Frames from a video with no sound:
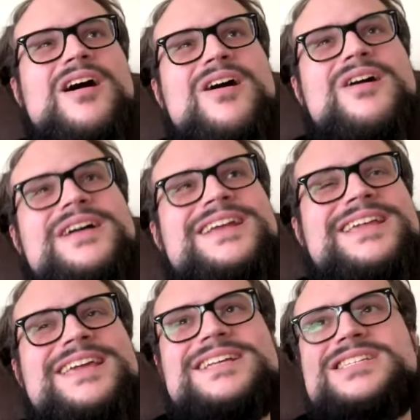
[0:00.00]
on I
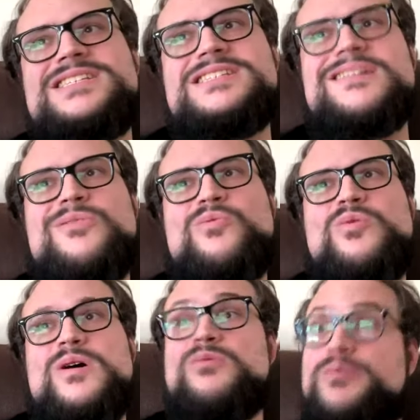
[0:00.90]
guess
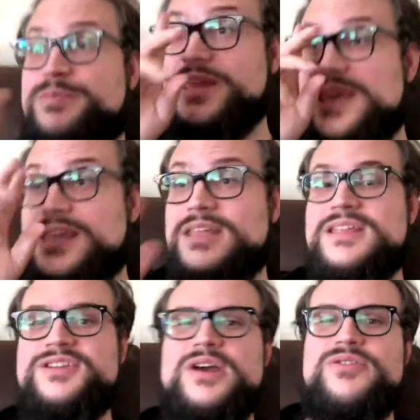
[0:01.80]
what would be
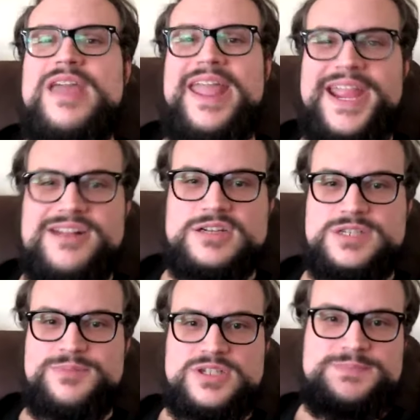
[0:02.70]
you know the haters
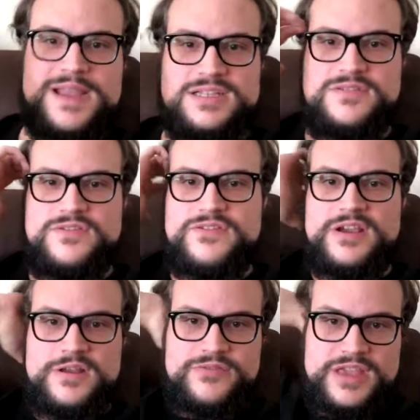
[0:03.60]
perspective of
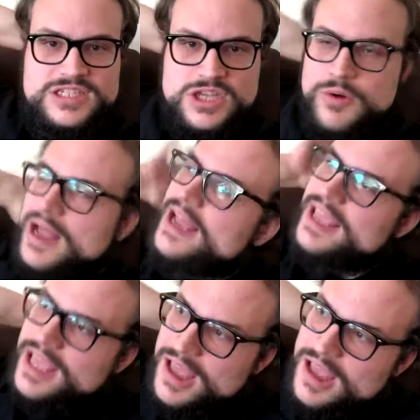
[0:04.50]
gary vee so
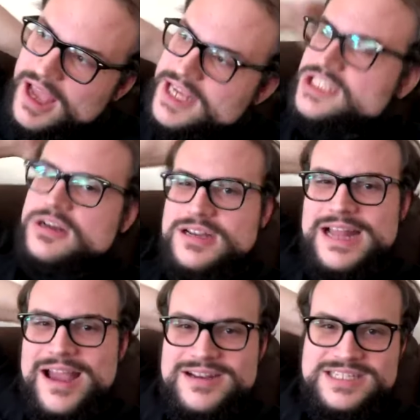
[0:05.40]
i i started
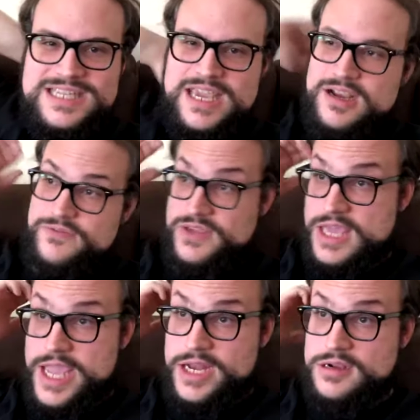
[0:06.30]
out as a gary vee
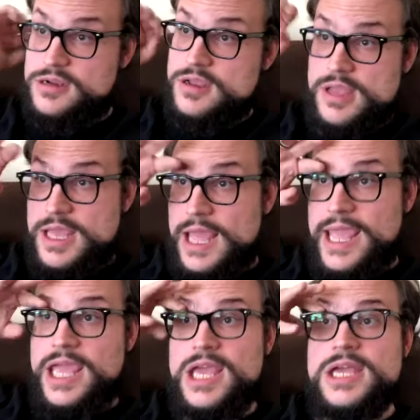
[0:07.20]
hater
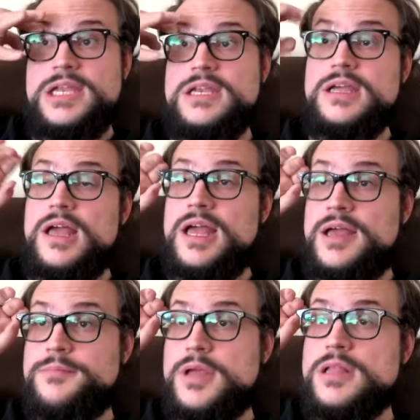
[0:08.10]
and
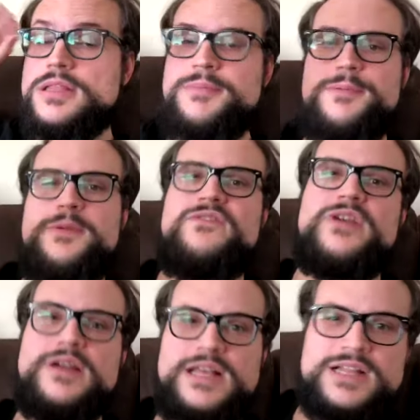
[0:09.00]
um, let me be
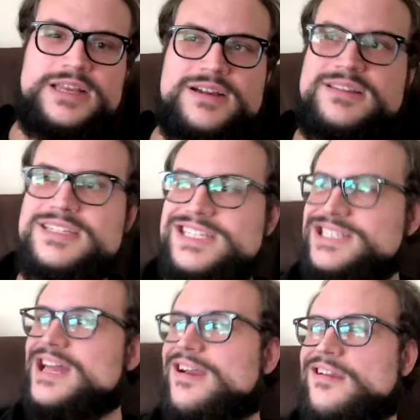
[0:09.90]
very clear this
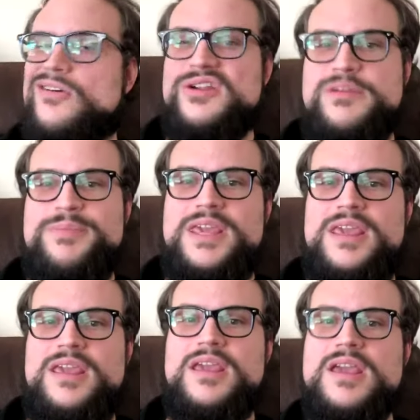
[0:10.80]
is not going to
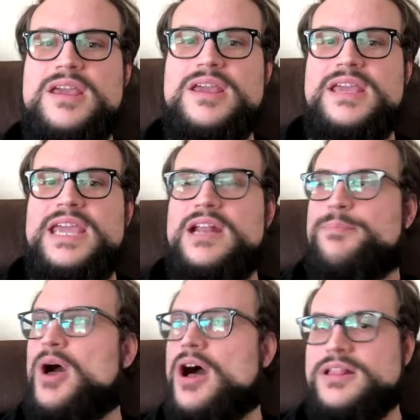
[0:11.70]
be an
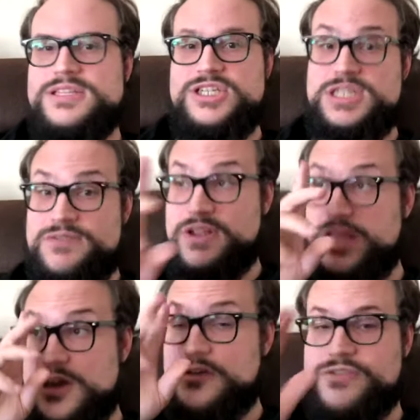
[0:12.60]
apologist
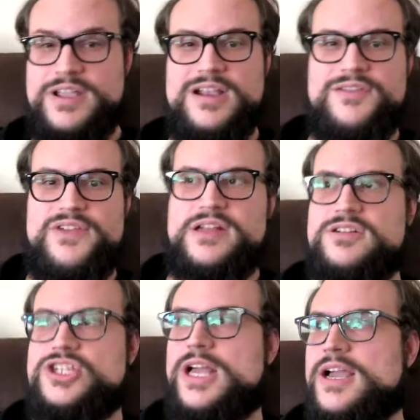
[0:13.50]
video for gary
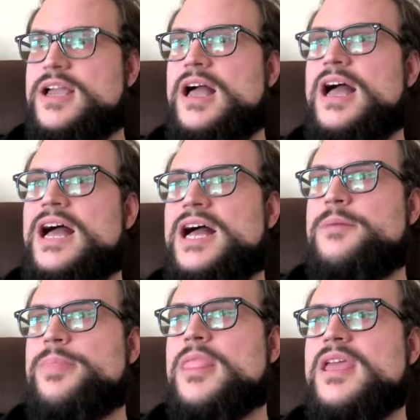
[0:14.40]
vaynerchuk
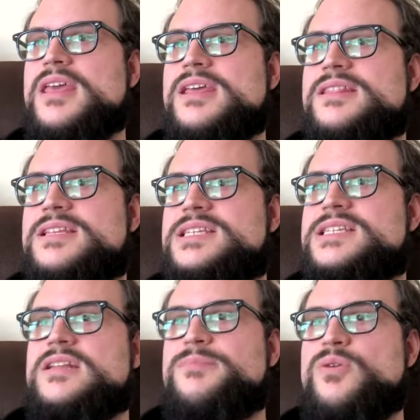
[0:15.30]
um, this is
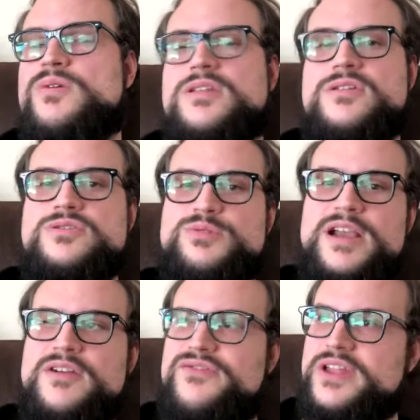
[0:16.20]
going to be one of those
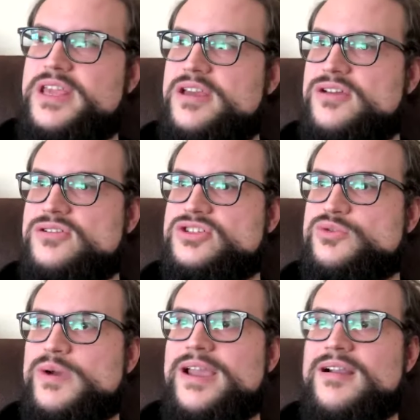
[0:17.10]
rare videos
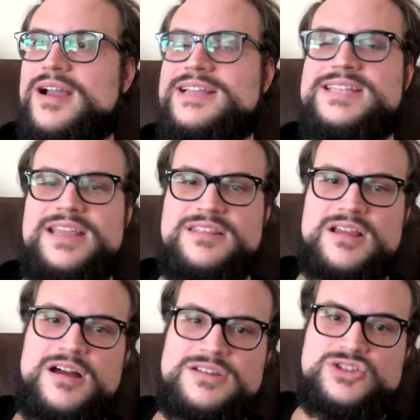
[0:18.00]
where i take the
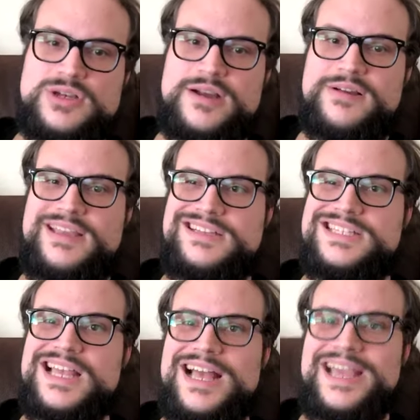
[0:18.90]
contrarian
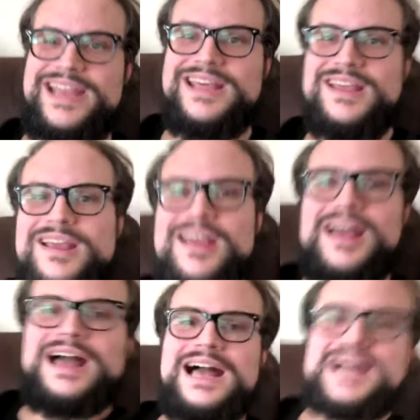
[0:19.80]
side
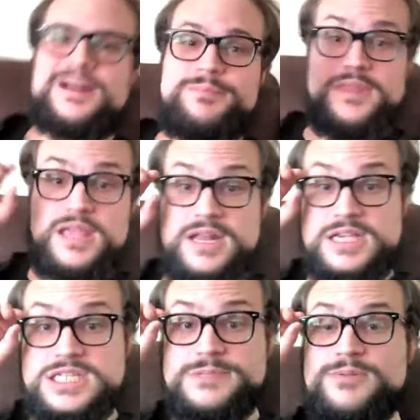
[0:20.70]
um, and
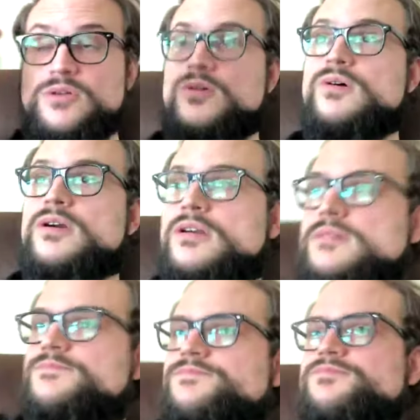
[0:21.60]

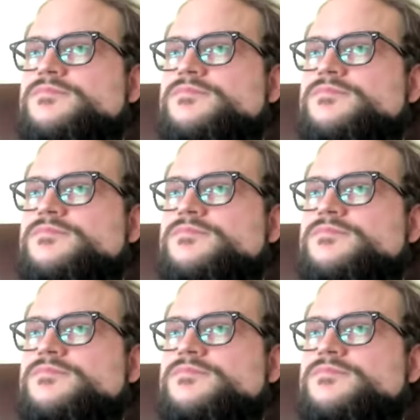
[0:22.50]
explore